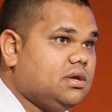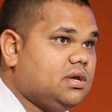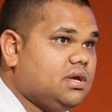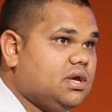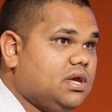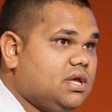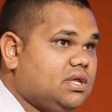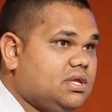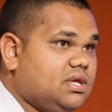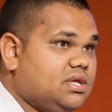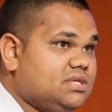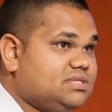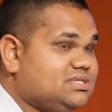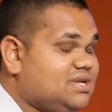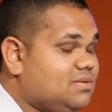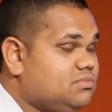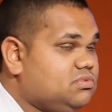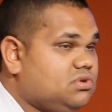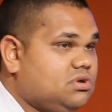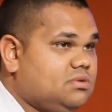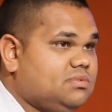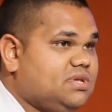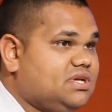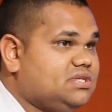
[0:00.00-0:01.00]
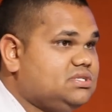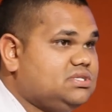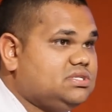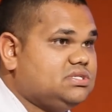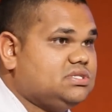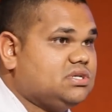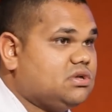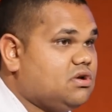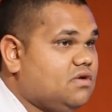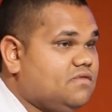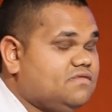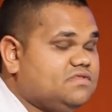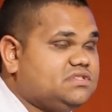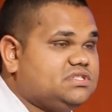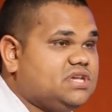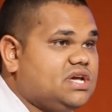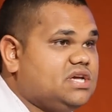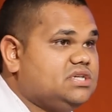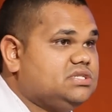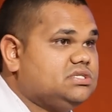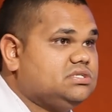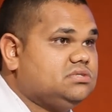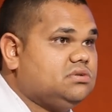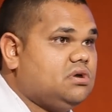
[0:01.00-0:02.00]
and, and sometimes that's just a
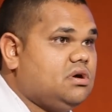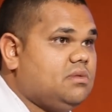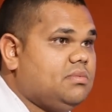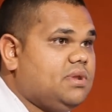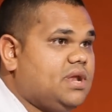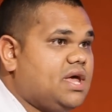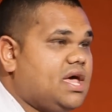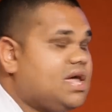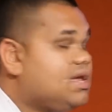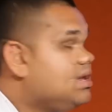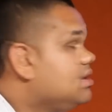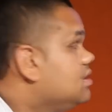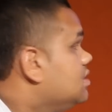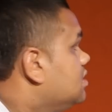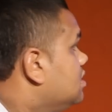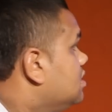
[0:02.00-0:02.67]
conversation time a day.